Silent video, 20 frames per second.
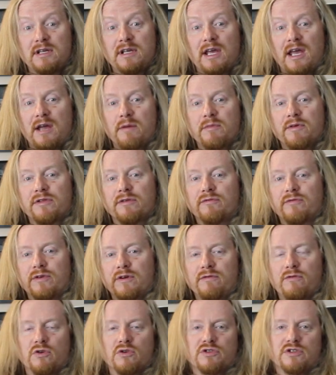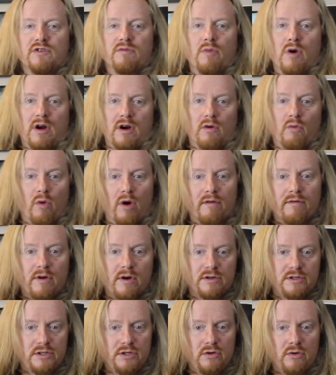came with a free version of Modern Warfare
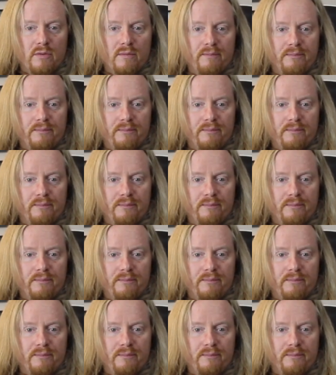2.